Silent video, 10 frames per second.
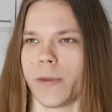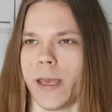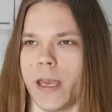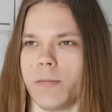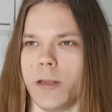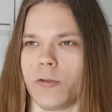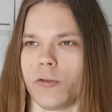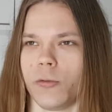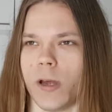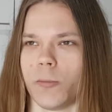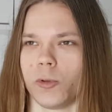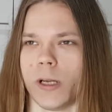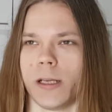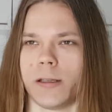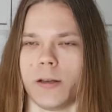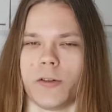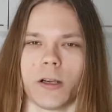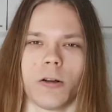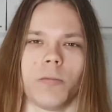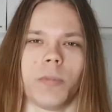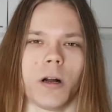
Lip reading: aim is to emulate the second